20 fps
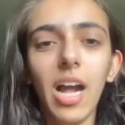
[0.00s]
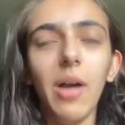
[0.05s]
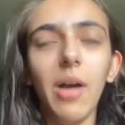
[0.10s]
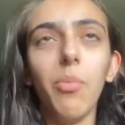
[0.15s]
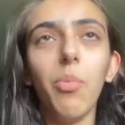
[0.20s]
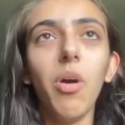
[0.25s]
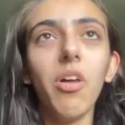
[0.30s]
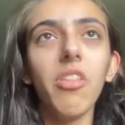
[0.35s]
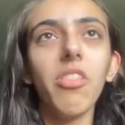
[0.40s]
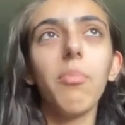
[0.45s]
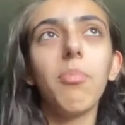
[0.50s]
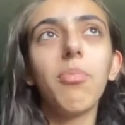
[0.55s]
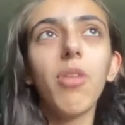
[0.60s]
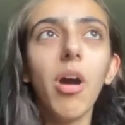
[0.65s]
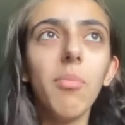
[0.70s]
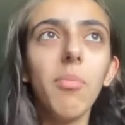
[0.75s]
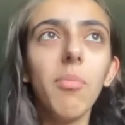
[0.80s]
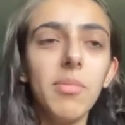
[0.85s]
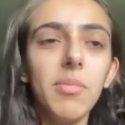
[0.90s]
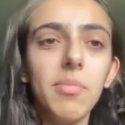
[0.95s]
what the
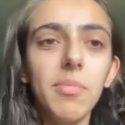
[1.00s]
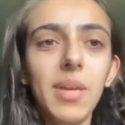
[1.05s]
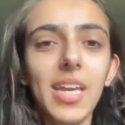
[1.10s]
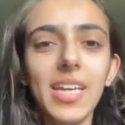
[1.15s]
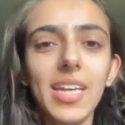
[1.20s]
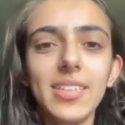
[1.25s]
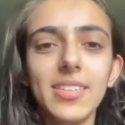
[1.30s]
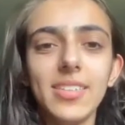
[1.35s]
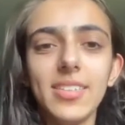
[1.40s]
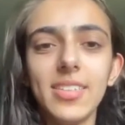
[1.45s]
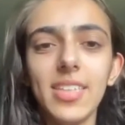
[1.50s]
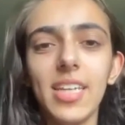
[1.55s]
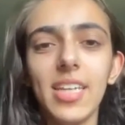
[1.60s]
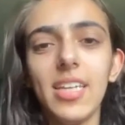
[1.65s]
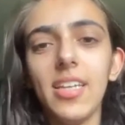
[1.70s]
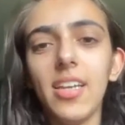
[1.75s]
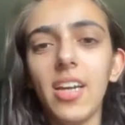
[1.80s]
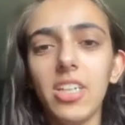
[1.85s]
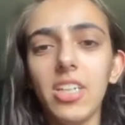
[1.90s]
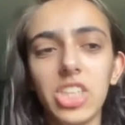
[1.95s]
problem is
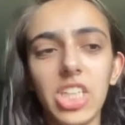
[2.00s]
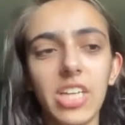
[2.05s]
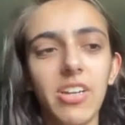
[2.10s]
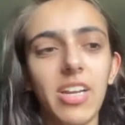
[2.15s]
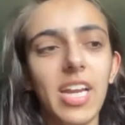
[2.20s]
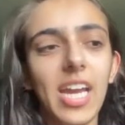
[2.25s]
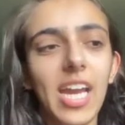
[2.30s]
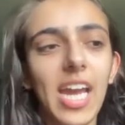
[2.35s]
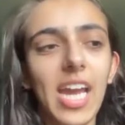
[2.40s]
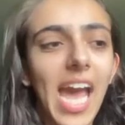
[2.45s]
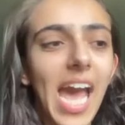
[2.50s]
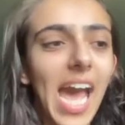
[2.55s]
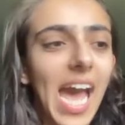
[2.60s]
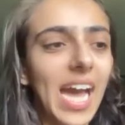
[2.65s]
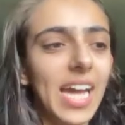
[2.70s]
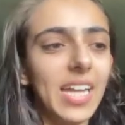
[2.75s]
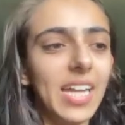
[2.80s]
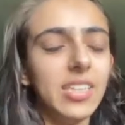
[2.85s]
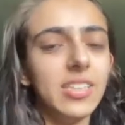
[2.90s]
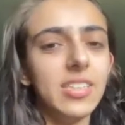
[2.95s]
in Nigeria
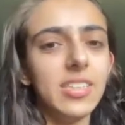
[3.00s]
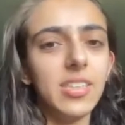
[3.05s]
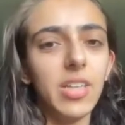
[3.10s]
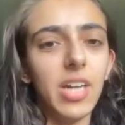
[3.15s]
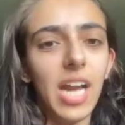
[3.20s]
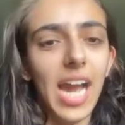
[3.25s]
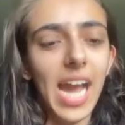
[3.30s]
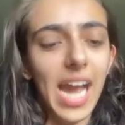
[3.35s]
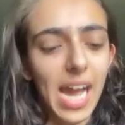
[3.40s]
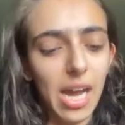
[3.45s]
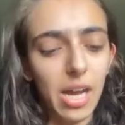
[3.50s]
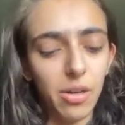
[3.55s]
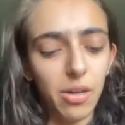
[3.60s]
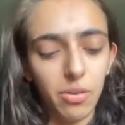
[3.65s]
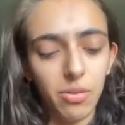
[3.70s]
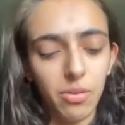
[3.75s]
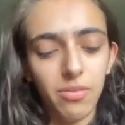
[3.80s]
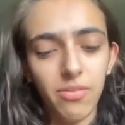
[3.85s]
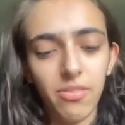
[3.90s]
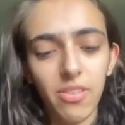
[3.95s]
and
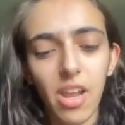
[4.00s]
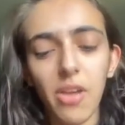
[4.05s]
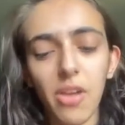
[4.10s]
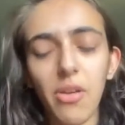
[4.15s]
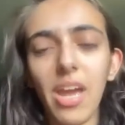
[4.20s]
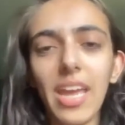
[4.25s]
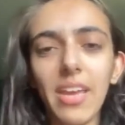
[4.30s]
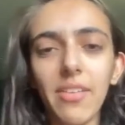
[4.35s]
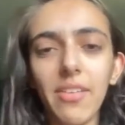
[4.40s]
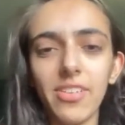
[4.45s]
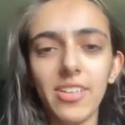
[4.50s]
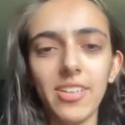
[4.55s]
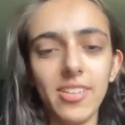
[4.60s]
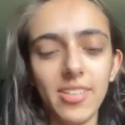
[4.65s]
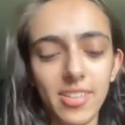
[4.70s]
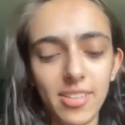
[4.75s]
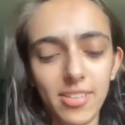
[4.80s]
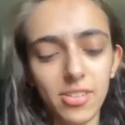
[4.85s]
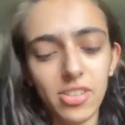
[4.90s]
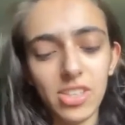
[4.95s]
how Flo
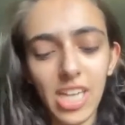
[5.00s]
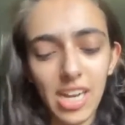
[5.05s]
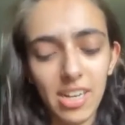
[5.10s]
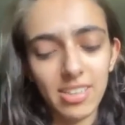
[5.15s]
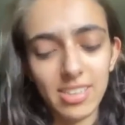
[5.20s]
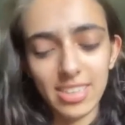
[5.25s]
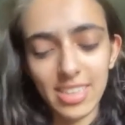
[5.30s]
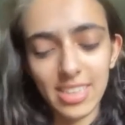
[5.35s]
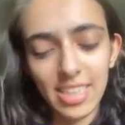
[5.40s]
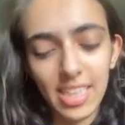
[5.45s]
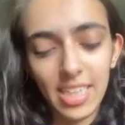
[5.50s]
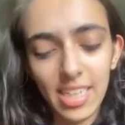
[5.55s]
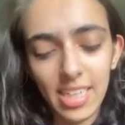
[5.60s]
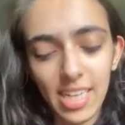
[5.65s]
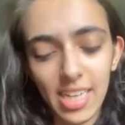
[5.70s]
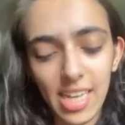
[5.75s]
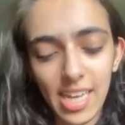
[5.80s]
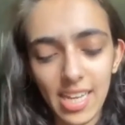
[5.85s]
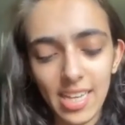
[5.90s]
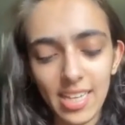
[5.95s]
Haven, your
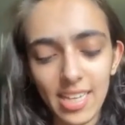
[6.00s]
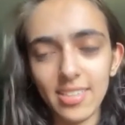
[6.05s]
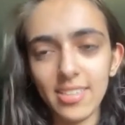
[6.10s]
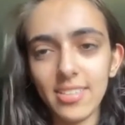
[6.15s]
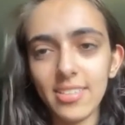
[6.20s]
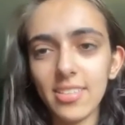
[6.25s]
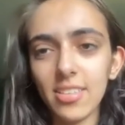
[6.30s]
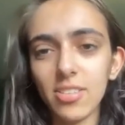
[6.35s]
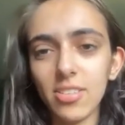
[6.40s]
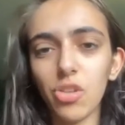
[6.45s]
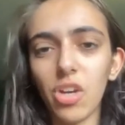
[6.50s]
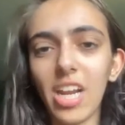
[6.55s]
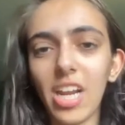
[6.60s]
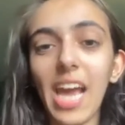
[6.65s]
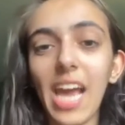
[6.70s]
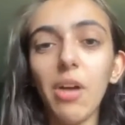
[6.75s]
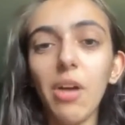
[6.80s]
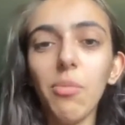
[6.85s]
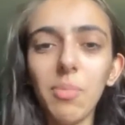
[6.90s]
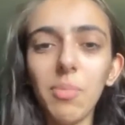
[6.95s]
charity, is trying to
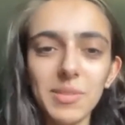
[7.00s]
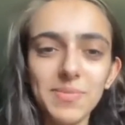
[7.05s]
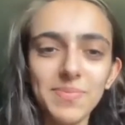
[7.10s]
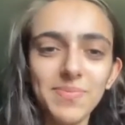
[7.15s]
help?